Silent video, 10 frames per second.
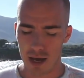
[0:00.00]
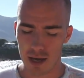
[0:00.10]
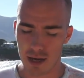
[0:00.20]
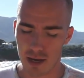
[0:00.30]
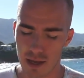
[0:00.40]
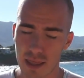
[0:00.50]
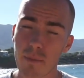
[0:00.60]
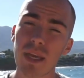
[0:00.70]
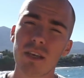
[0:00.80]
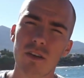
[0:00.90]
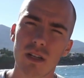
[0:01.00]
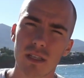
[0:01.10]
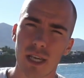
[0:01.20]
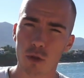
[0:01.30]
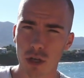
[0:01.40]
The
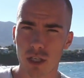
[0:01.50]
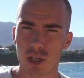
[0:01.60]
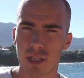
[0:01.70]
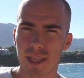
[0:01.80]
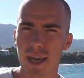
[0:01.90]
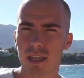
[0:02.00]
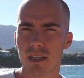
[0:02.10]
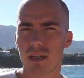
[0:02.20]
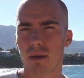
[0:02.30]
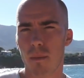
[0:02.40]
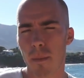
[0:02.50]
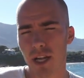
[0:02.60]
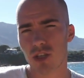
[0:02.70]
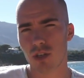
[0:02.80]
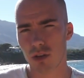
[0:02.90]
minerals and oxygen take
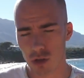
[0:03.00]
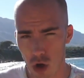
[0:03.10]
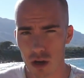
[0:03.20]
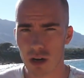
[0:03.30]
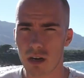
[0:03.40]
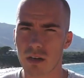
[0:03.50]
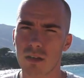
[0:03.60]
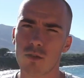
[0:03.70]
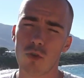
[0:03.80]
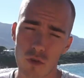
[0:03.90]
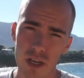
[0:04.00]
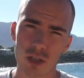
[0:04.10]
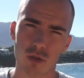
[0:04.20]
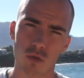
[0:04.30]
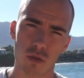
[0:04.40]
much longer to
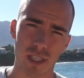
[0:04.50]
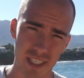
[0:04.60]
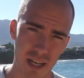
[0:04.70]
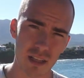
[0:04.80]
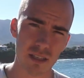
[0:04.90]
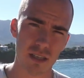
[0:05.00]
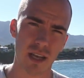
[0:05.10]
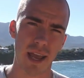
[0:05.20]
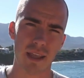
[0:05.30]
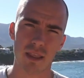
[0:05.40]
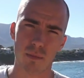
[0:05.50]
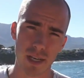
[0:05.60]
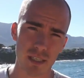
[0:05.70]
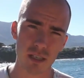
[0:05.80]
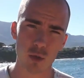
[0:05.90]
reach to the cells and the
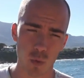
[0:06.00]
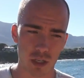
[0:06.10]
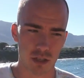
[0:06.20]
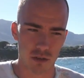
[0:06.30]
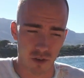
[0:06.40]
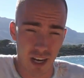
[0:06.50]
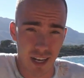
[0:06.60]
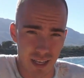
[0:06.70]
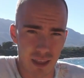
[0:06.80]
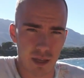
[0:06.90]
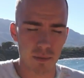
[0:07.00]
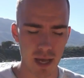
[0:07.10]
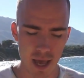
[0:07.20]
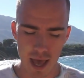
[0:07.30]
muscles which really need them.